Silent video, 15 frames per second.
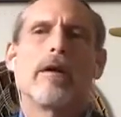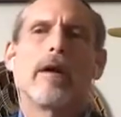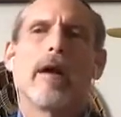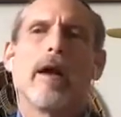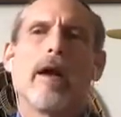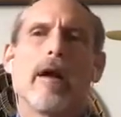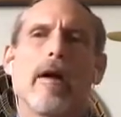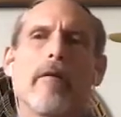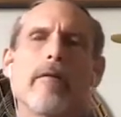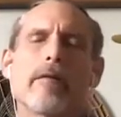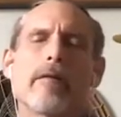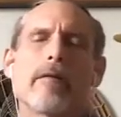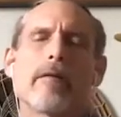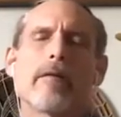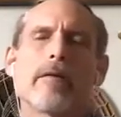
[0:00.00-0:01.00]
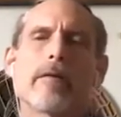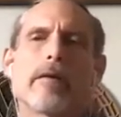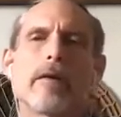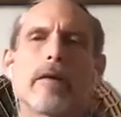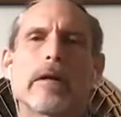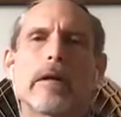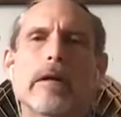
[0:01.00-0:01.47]
And
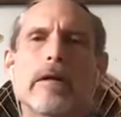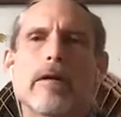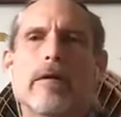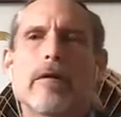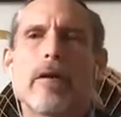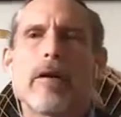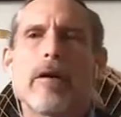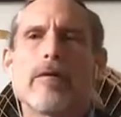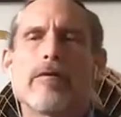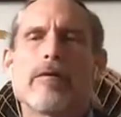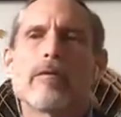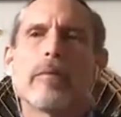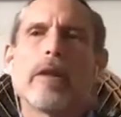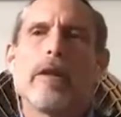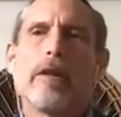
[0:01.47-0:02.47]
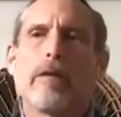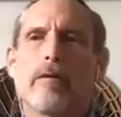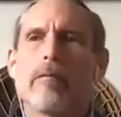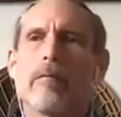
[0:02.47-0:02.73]
for me,